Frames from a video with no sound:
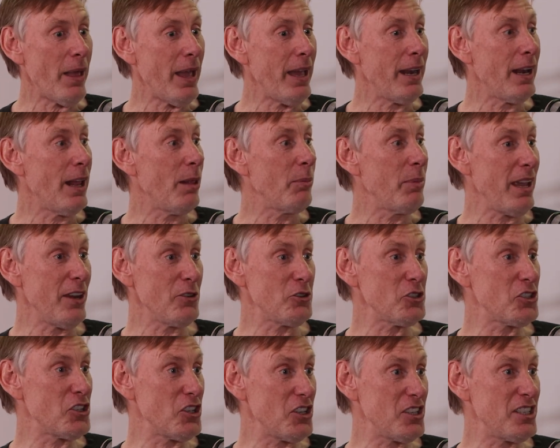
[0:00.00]
And I'll be
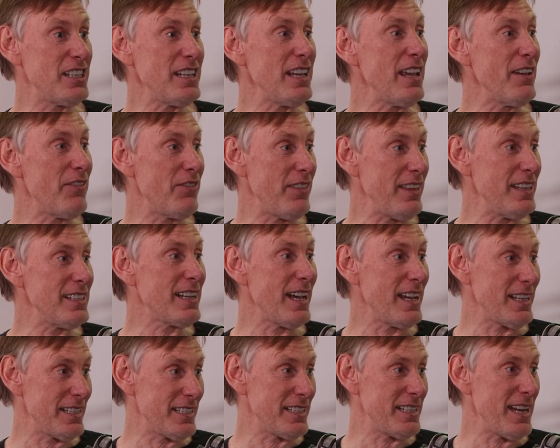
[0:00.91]
interested to see if these guys